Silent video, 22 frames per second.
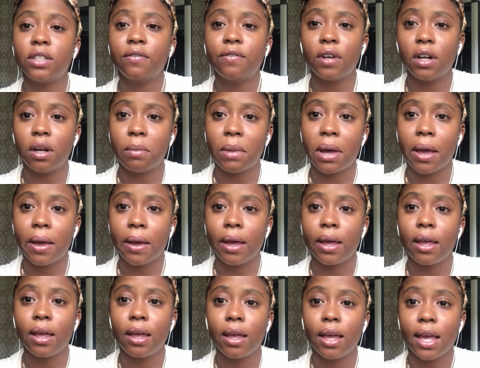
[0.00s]
Follow my
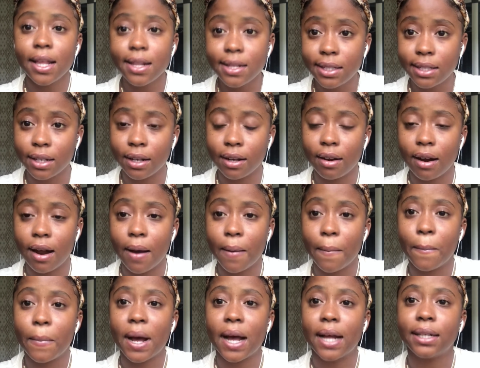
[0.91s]
Instagram
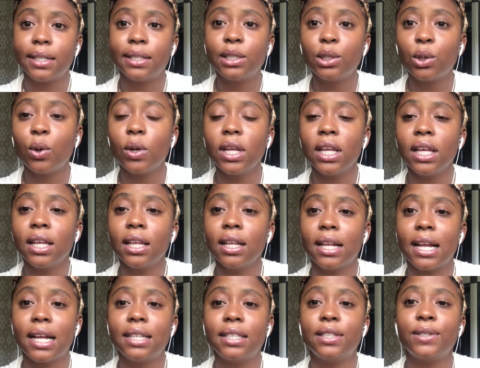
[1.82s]
at Tony,
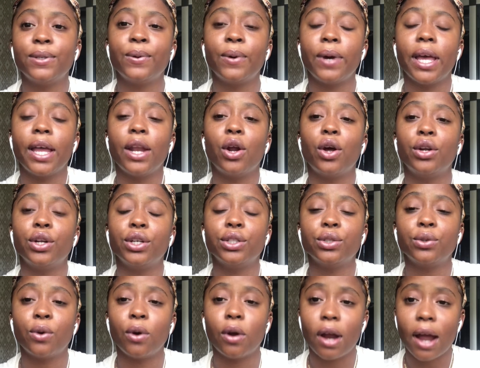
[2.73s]
that's
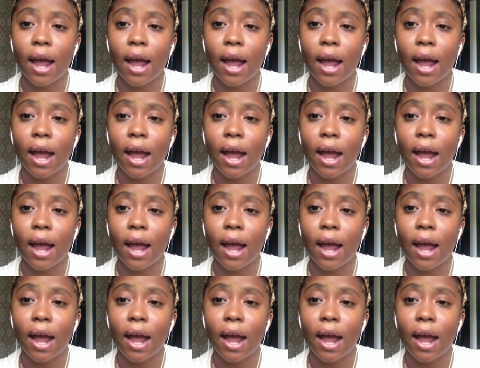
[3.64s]
TON_II_II.